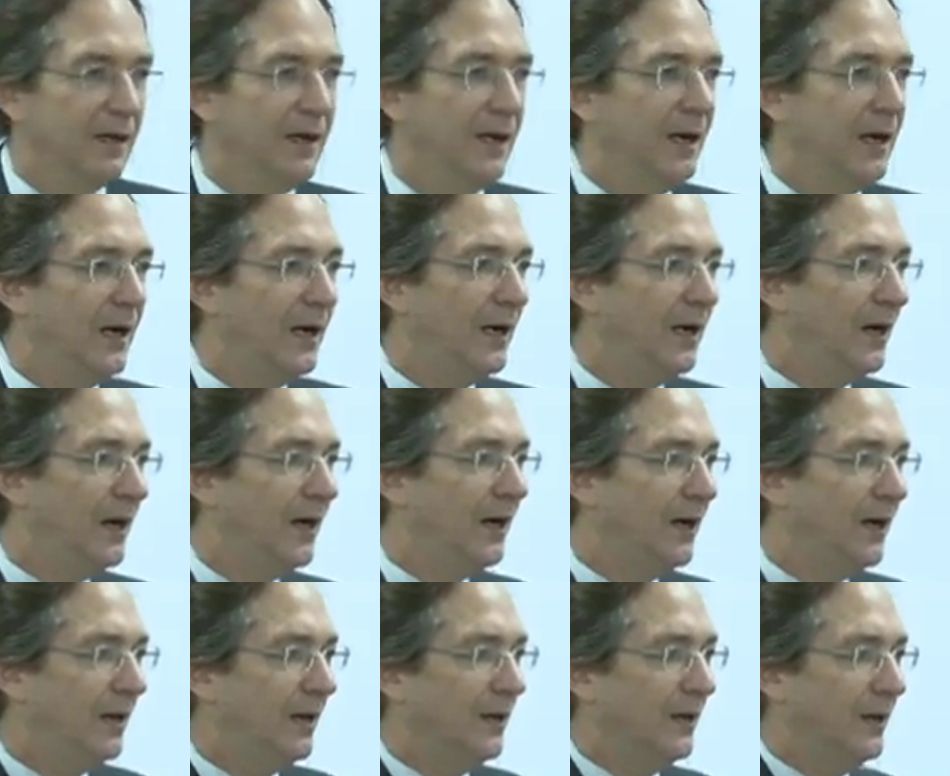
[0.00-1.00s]

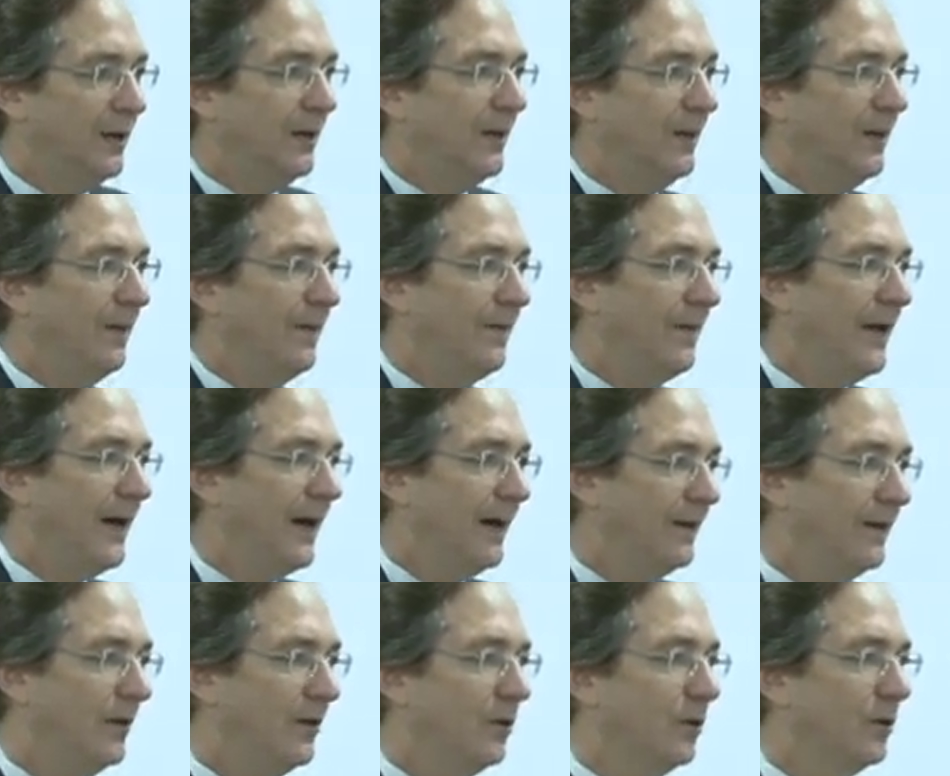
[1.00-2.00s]
uh,
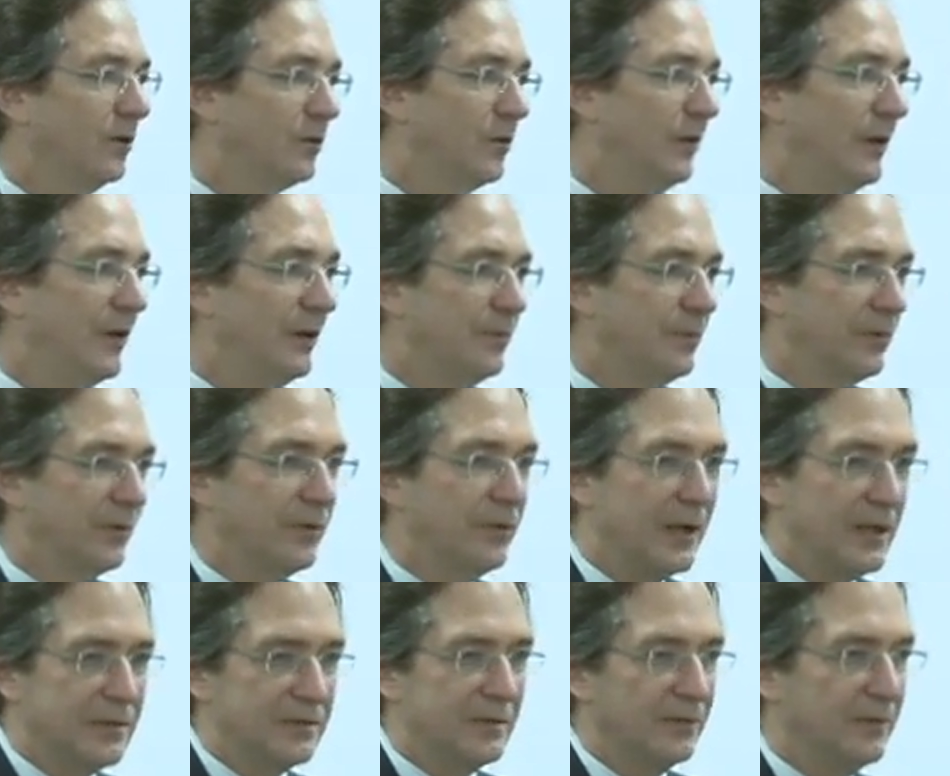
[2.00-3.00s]
that the old queen
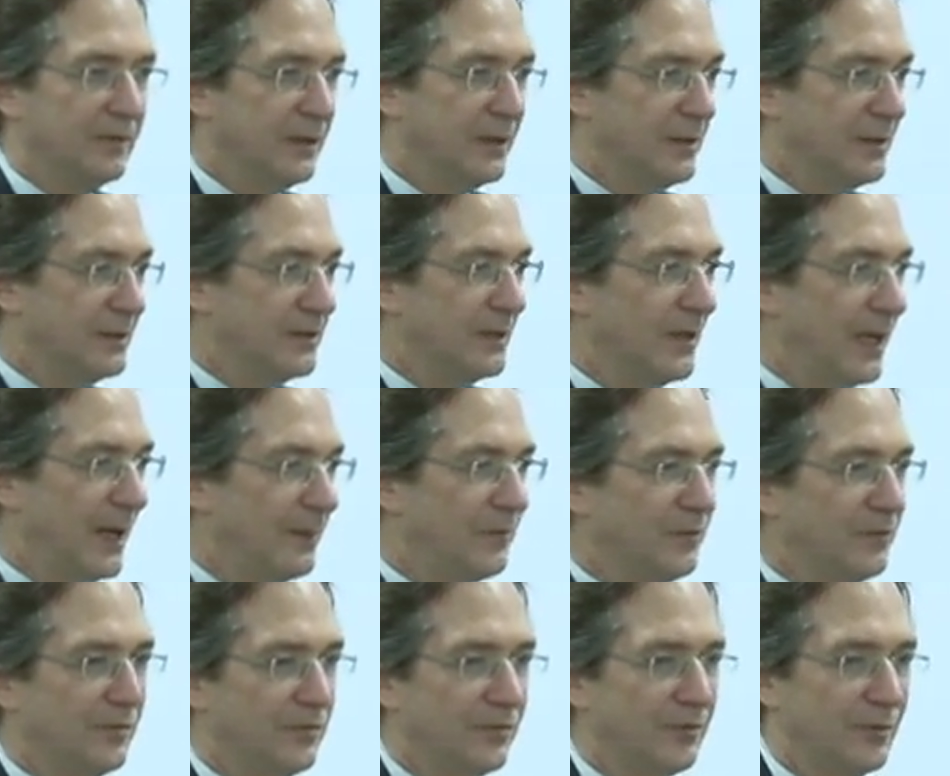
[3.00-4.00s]
progressively
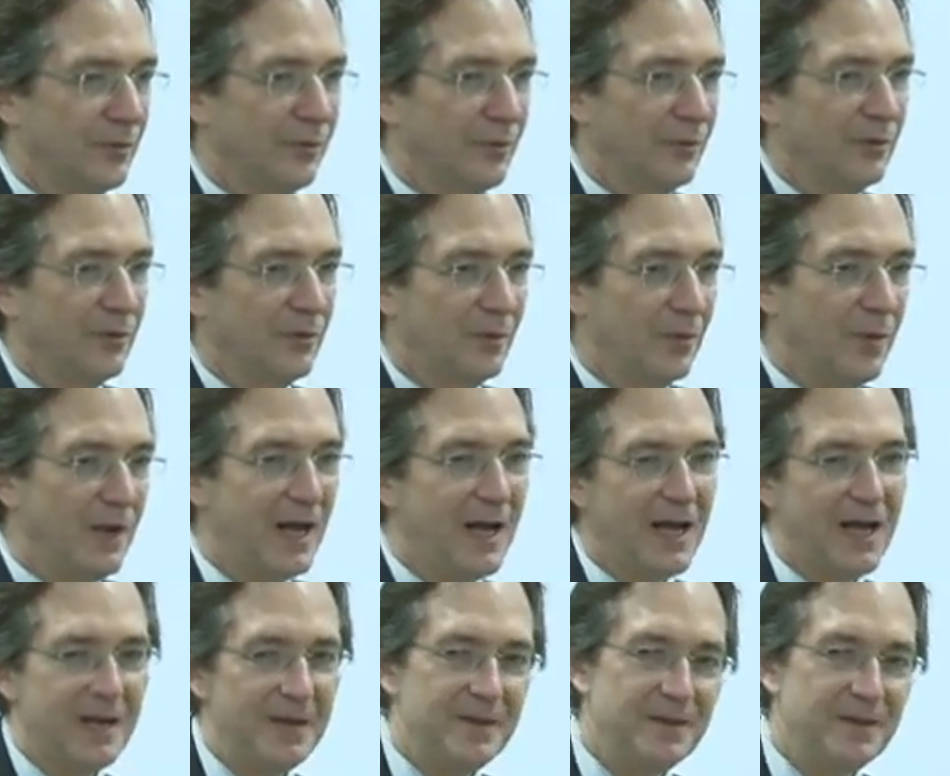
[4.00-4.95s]
steps further away.